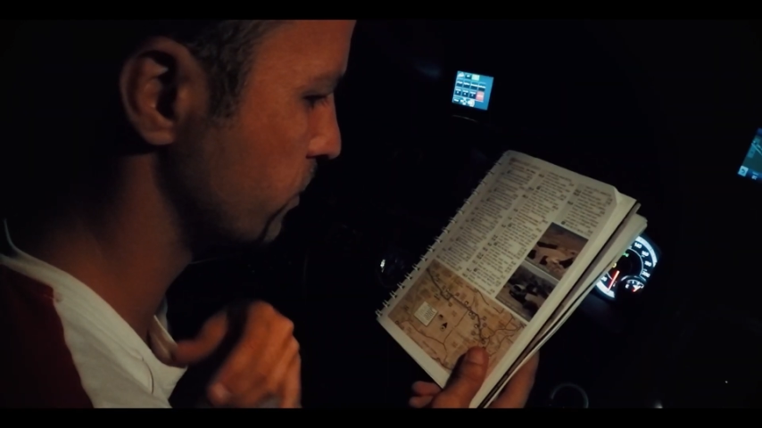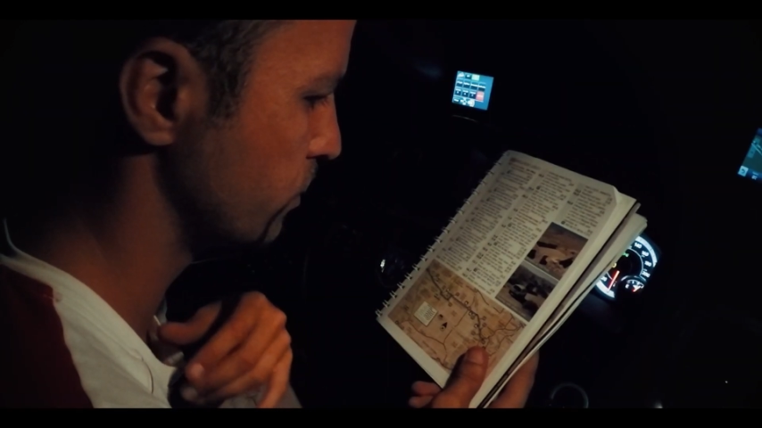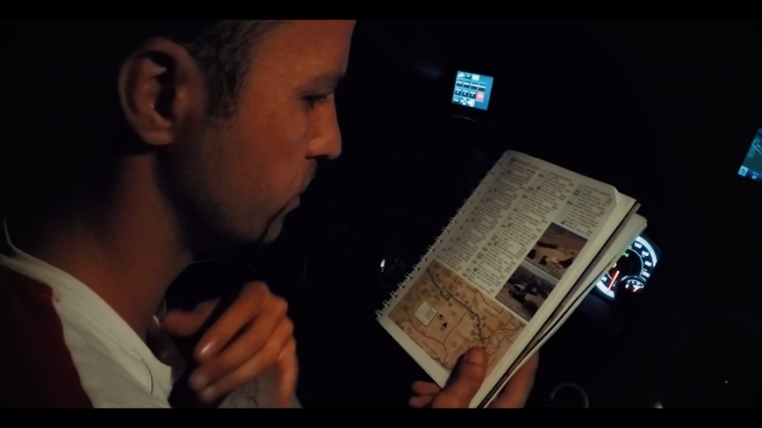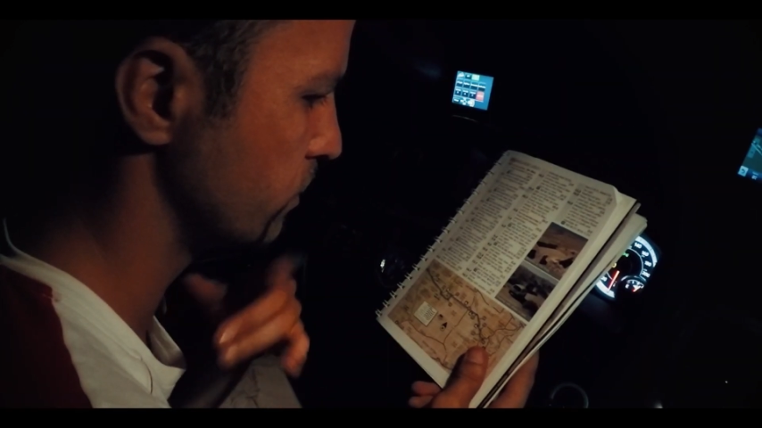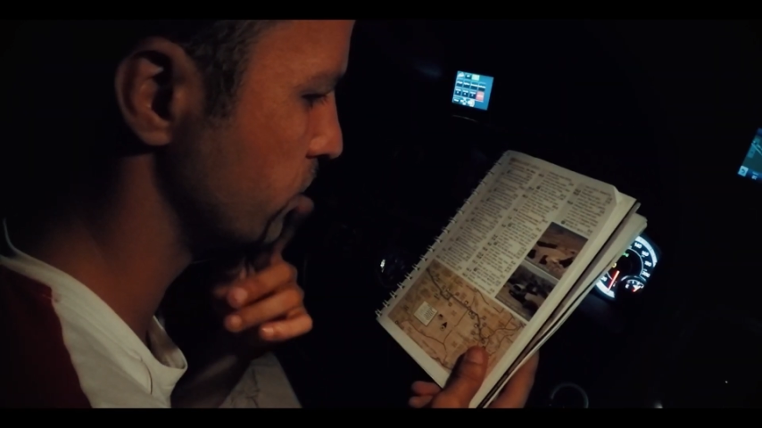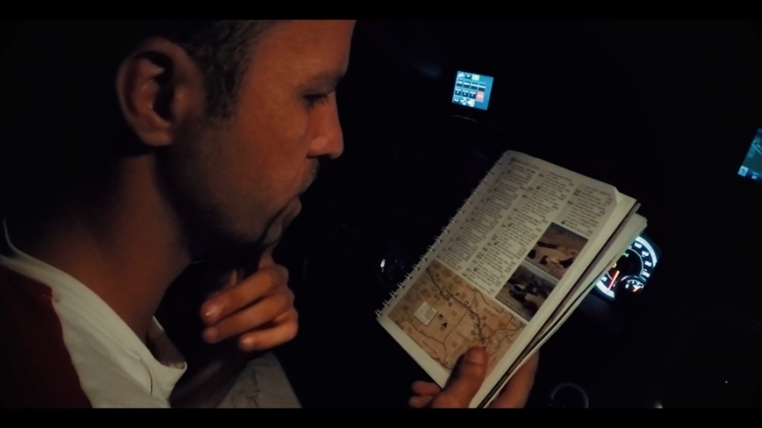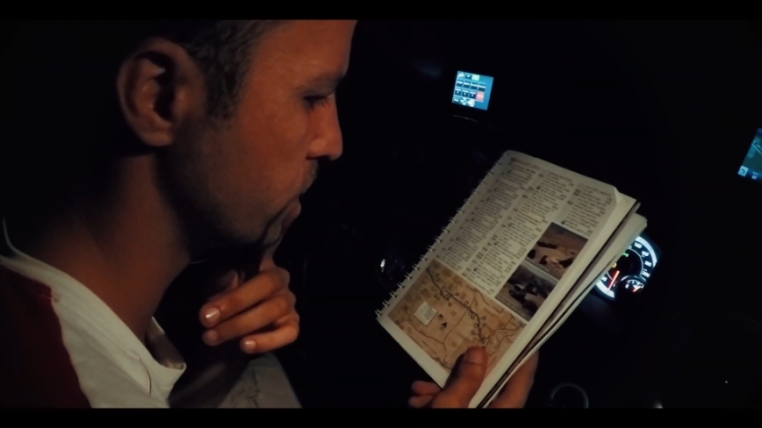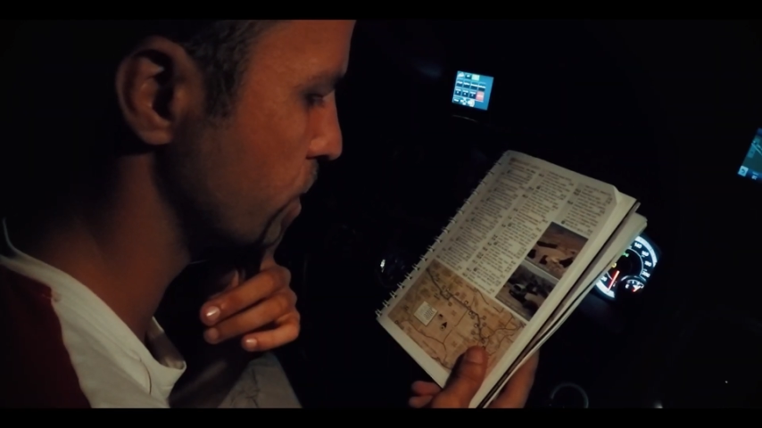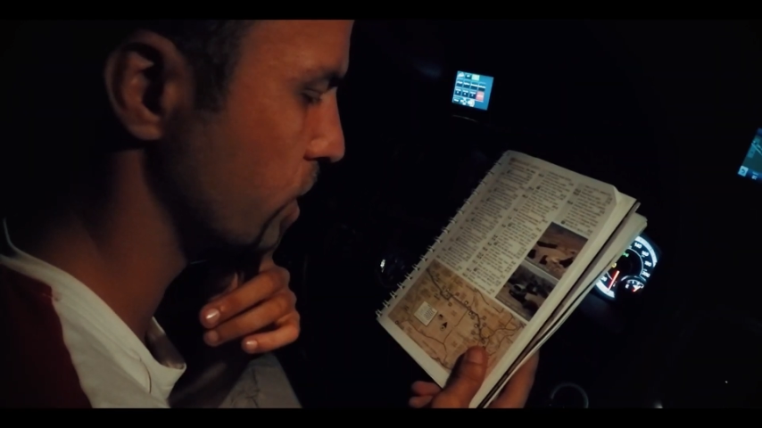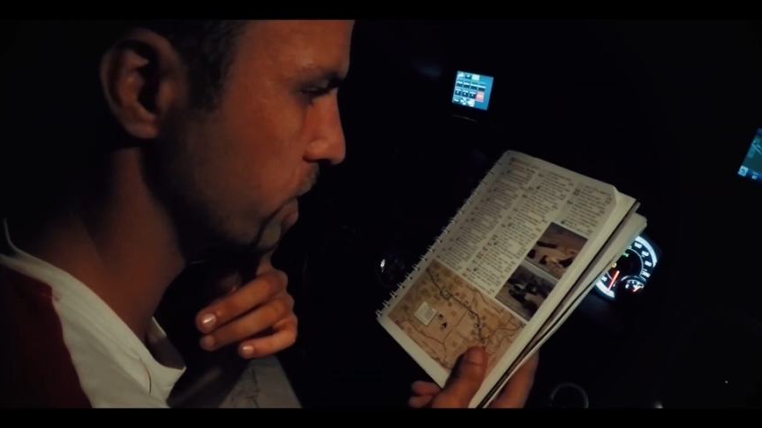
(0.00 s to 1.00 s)
doing this in
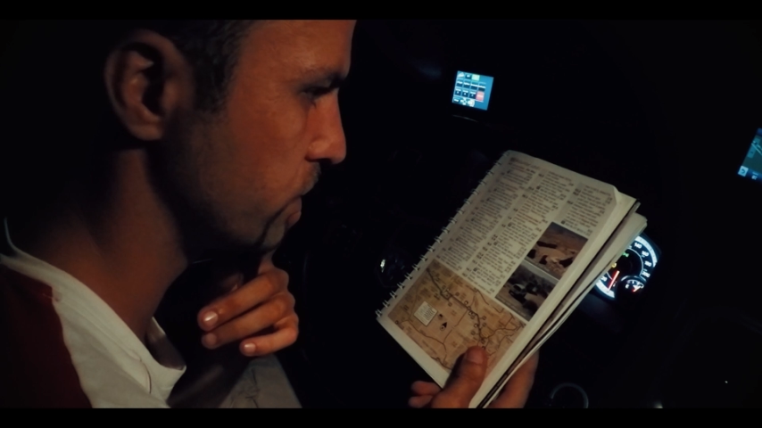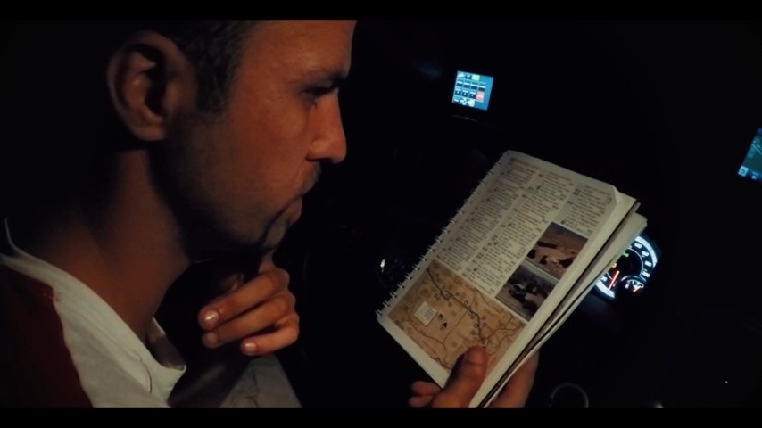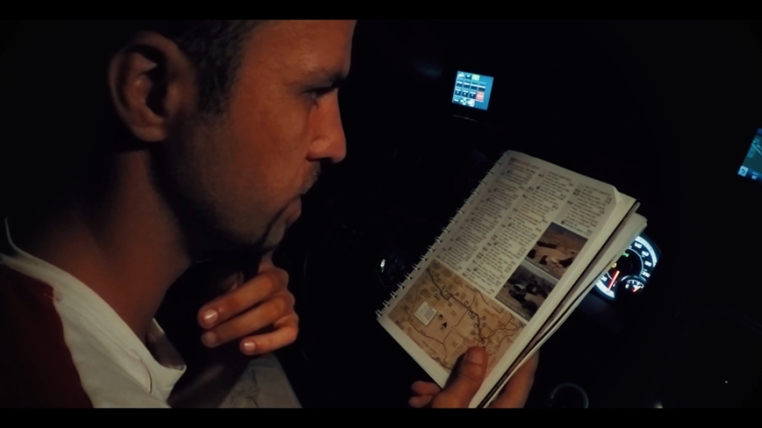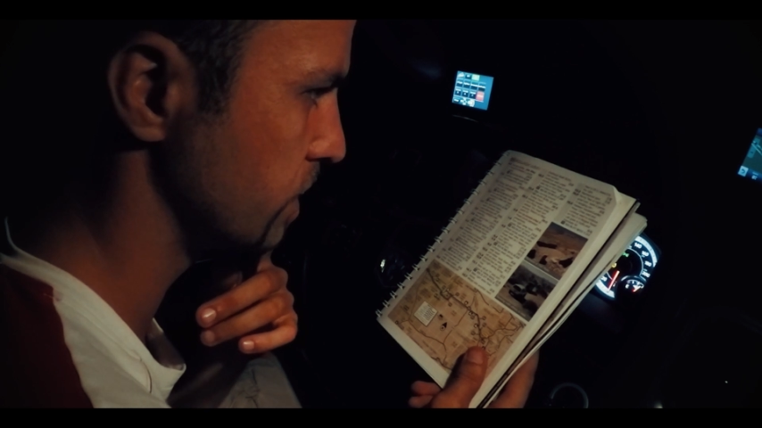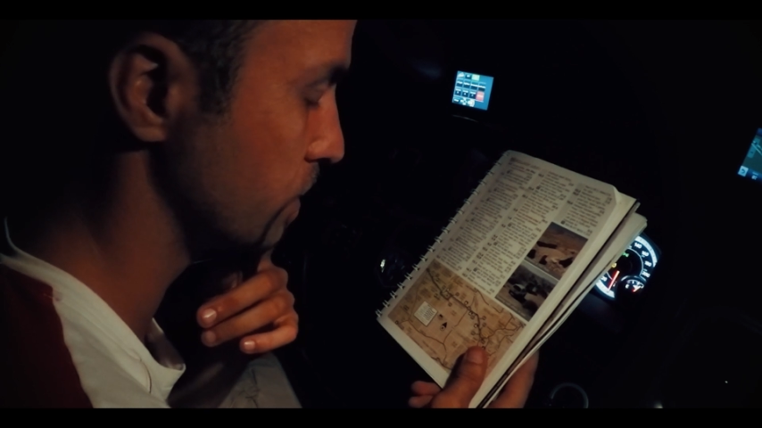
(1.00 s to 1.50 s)
stock SUV.